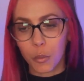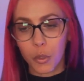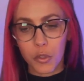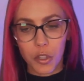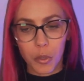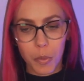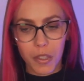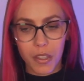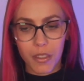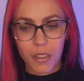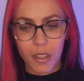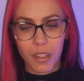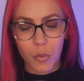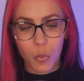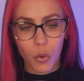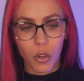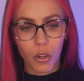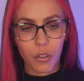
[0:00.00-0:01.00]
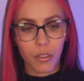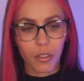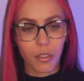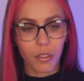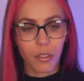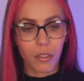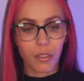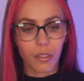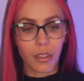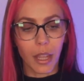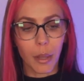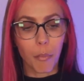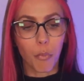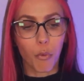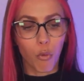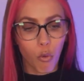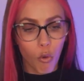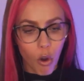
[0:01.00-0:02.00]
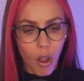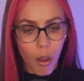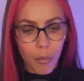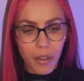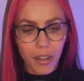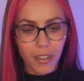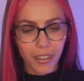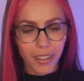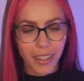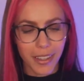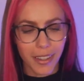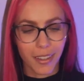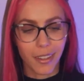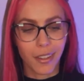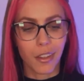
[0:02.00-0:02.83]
music businesses where they prominently